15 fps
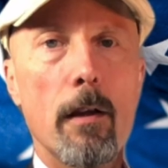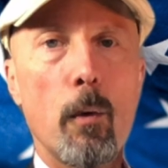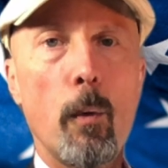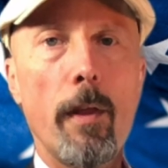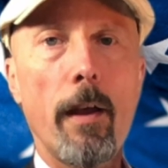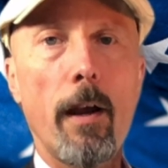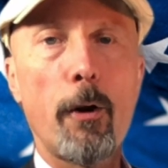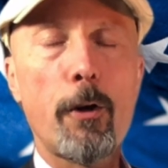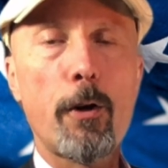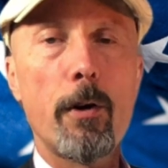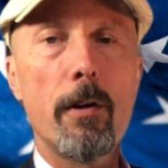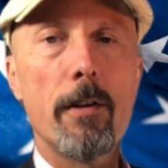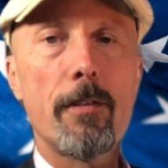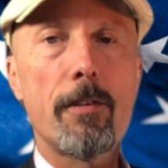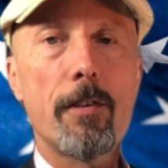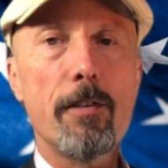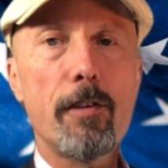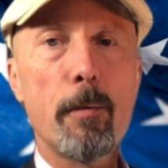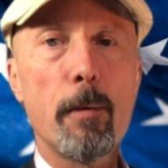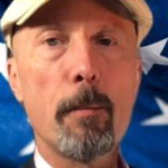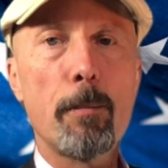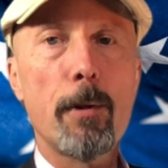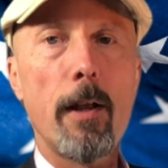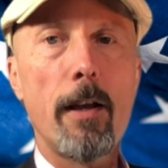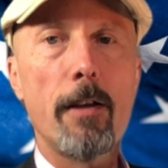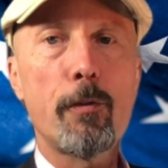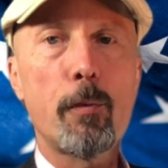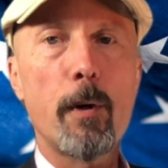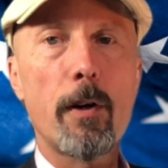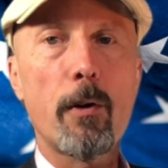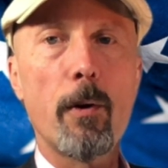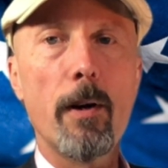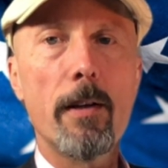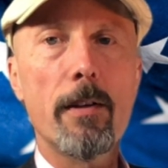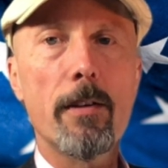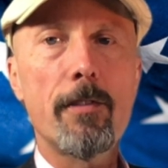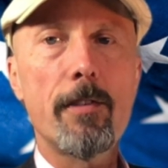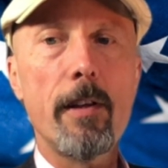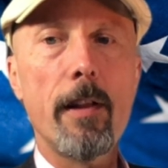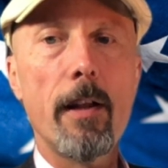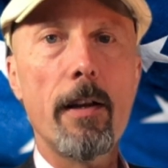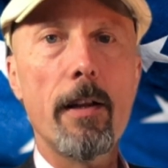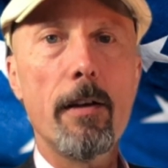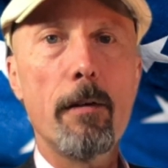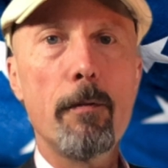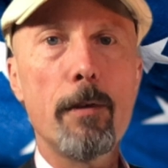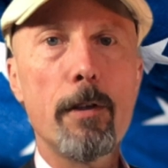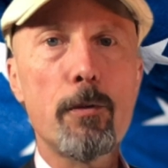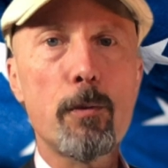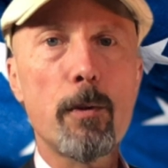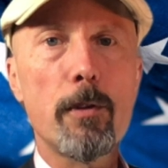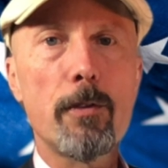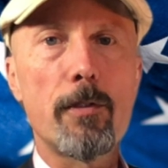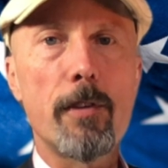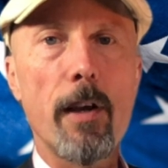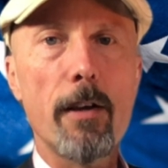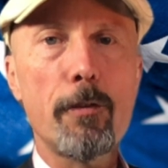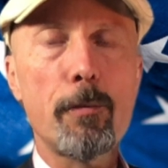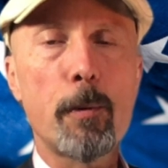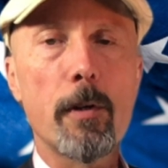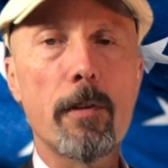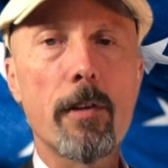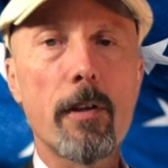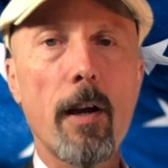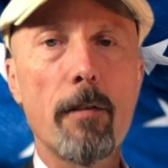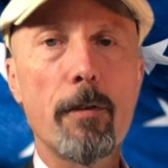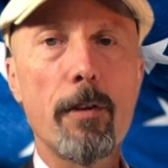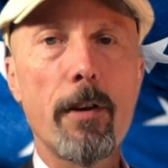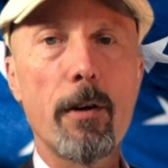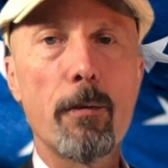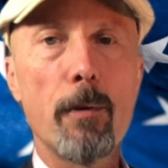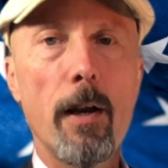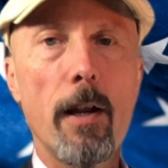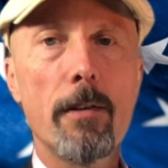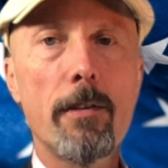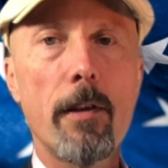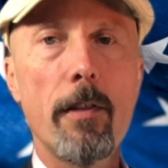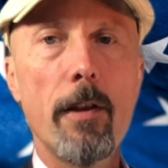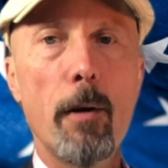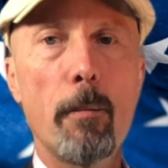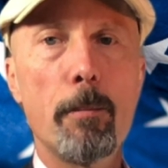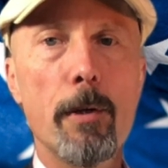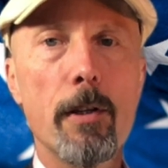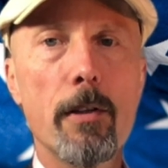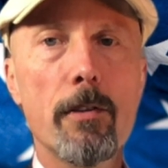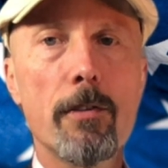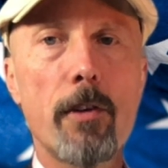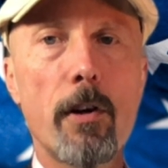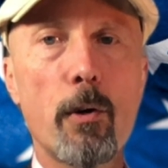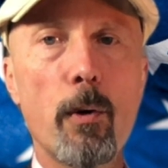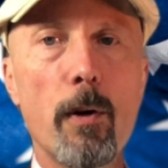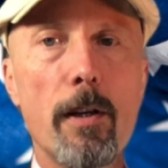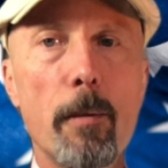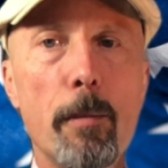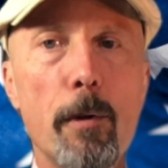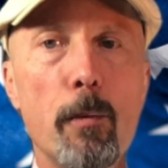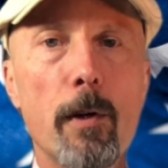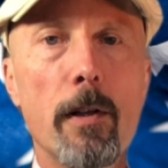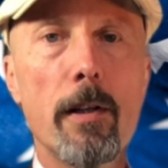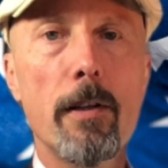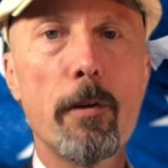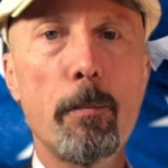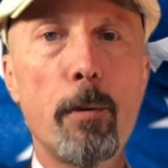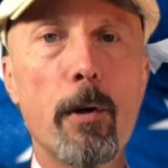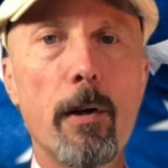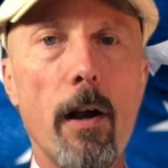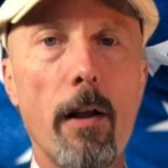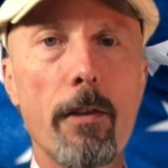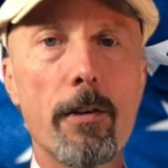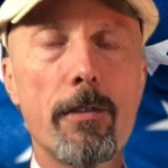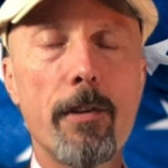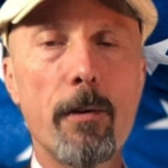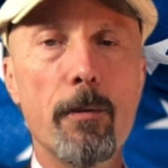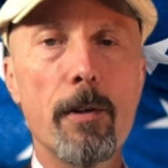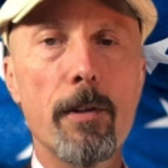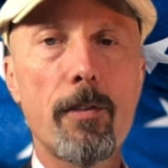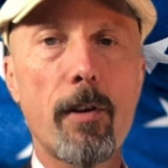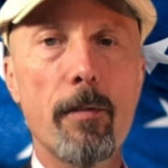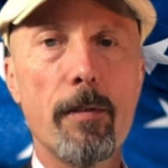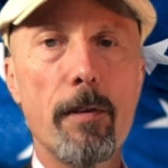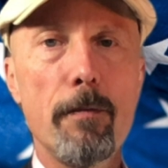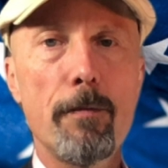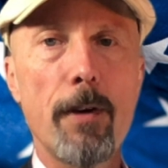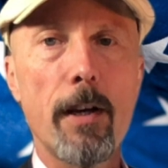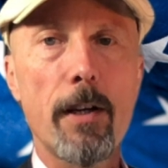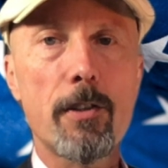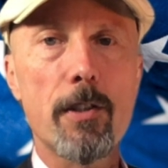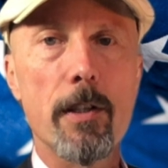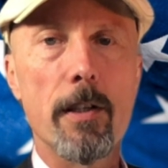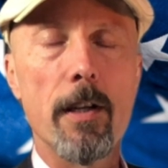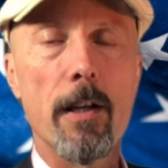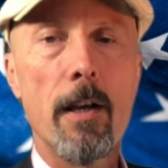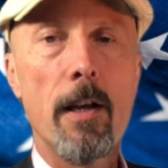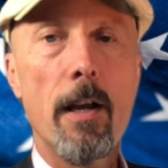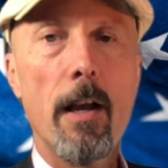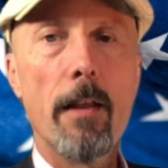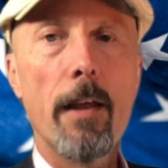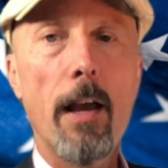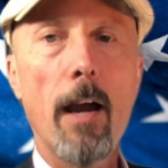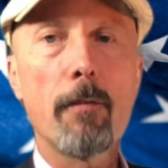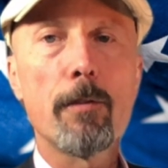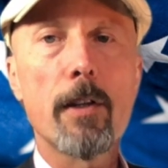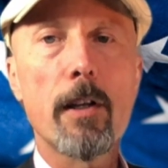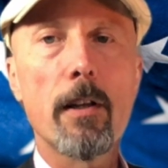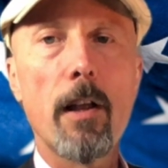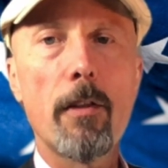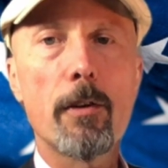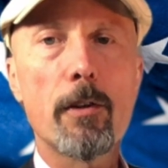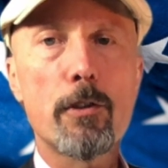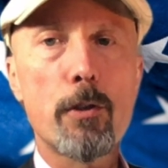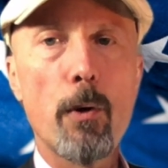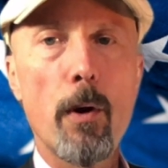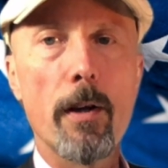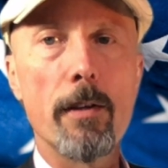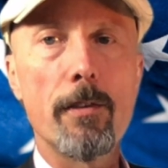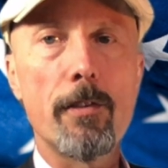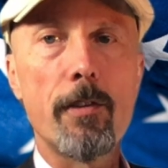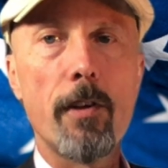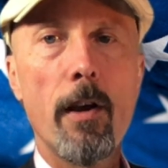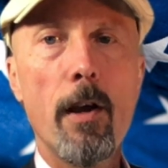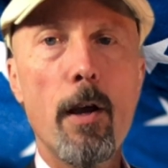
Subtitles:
With our current system in place, we are going to see that individuals desperate to cover their rent and their bills are going to be willing to put others at risk of infection. They have little other choice.